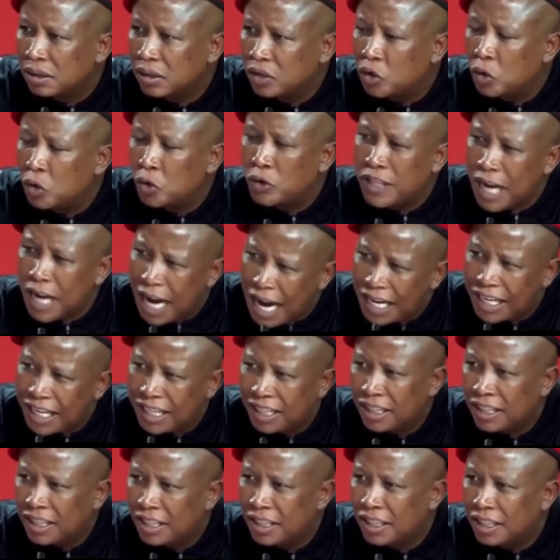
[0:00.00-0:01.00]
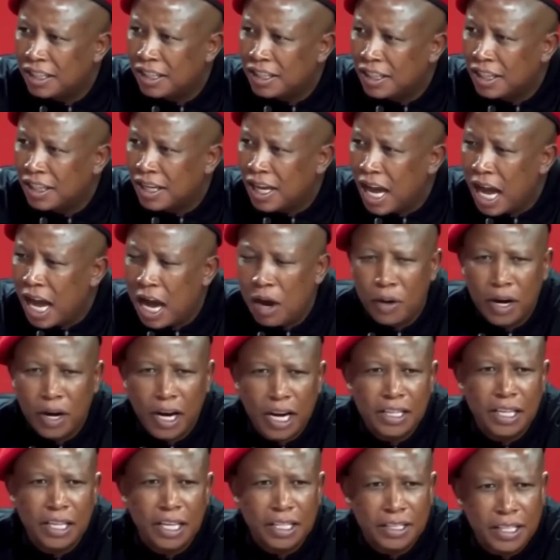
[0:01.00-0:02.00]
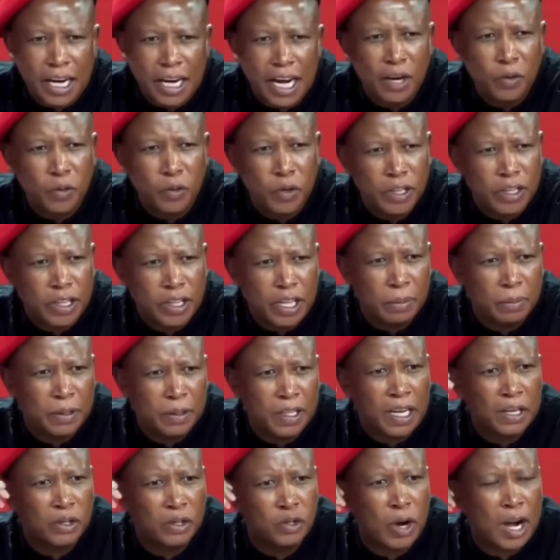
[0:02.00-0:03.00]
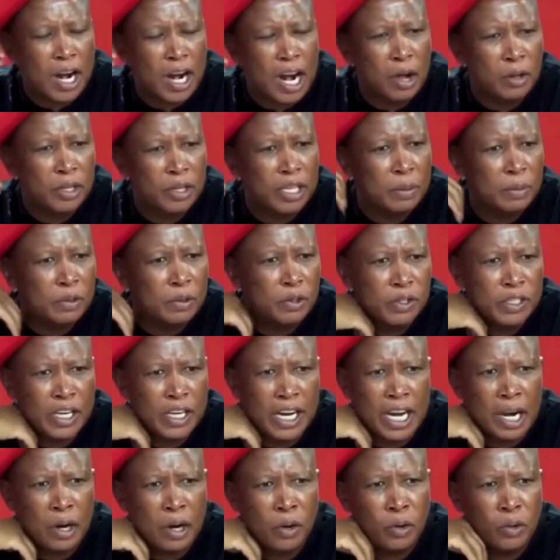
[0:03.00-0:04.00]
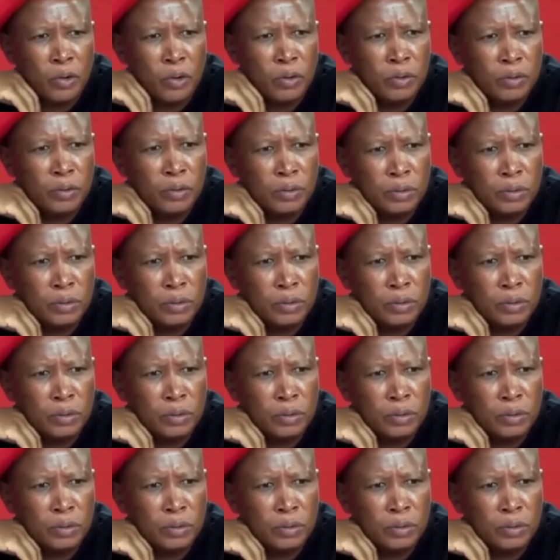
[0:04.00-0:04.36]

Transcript: To die. I'll rather die with them than to allow them to die alone.